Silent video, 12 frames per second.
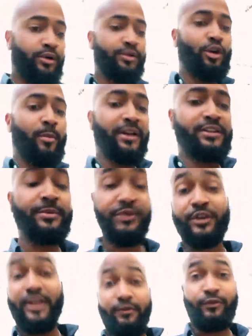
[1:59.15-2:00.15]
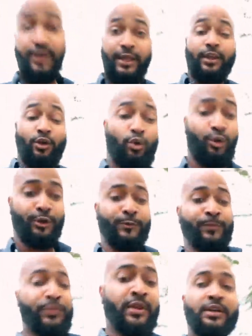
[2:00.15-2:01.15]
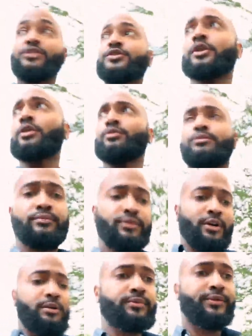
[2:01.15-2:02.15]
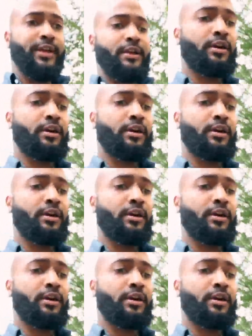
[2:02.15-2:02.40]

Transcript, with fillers: You know, my tips are never in any order. So don't think,